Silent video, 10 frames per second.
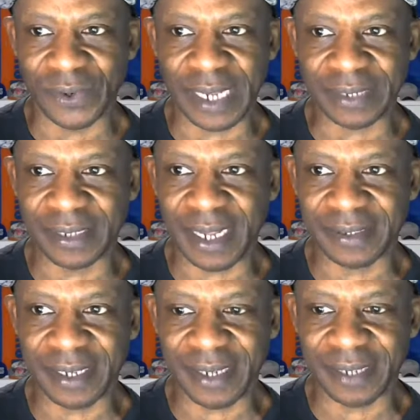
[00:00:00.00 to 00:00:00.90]

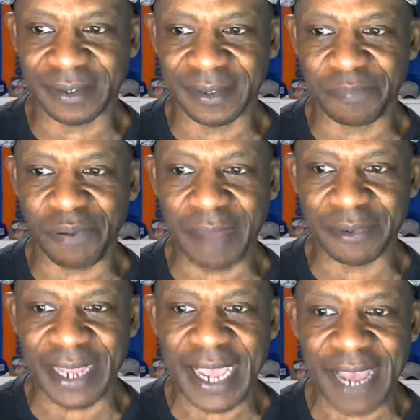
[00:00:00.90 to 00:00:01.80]
that's a good
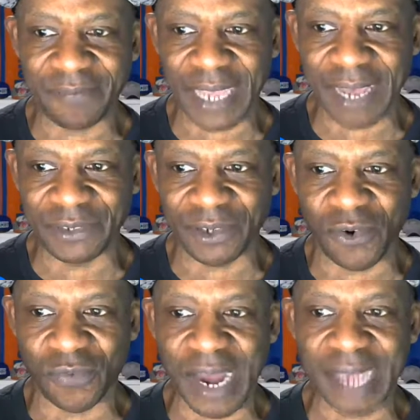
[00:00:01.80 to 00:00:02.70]
problem to have, having your
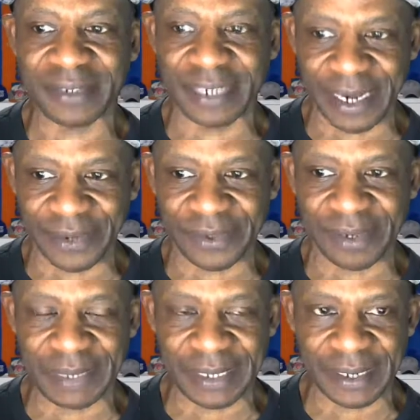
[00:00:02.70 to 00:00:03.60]
whole roster there.
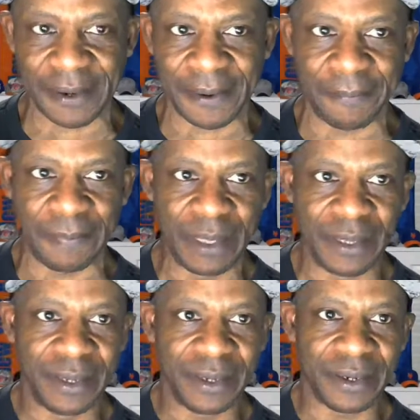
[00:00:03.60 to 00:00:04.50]
And
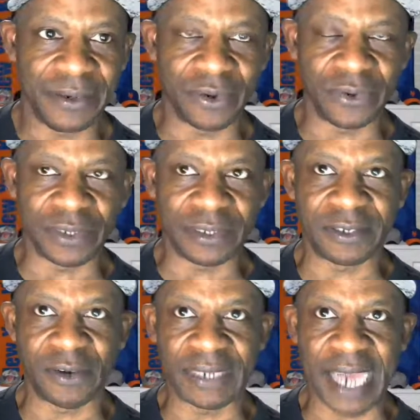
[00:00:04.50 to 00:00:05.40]

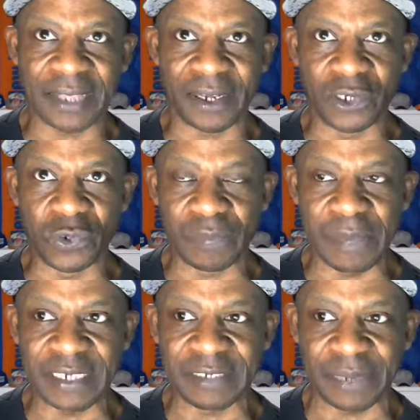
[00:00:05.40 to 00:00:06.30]
certain guys are going to lose
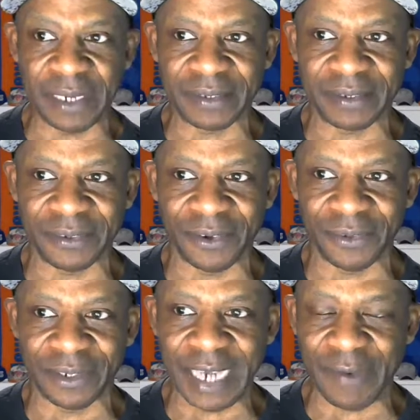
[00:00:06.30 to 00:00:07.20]
minutes, but
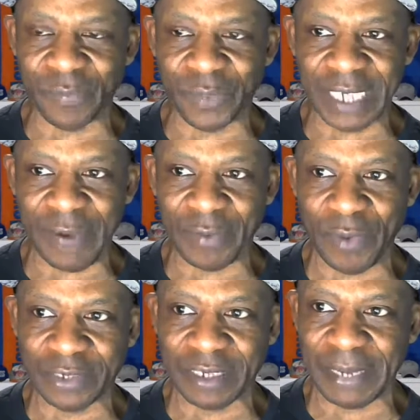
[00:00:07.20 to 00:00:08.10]
when Derrick
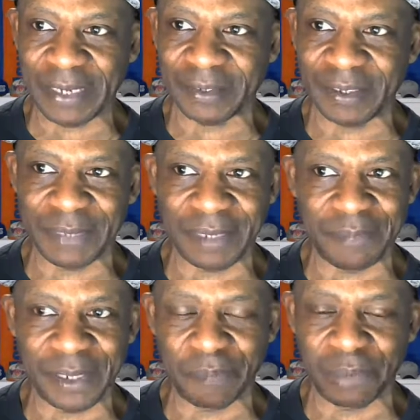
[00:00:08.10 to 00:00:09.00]
Rose come back, that's going to be a
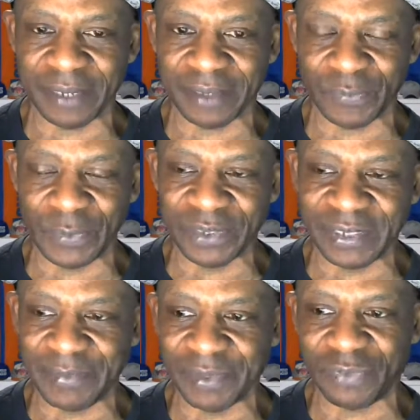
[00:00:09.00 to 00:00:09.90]
big plus, because we were
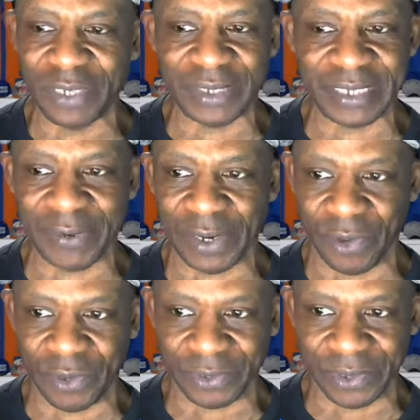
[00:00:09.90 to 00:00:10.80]
7-3 with Derrick
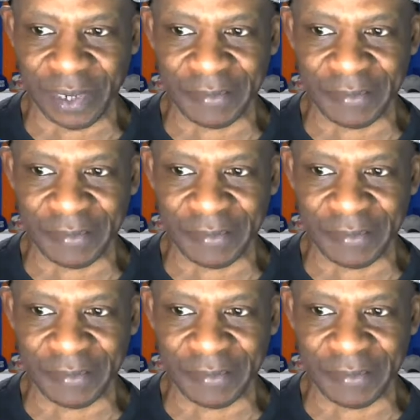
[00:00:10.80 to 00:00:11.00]
Rose. And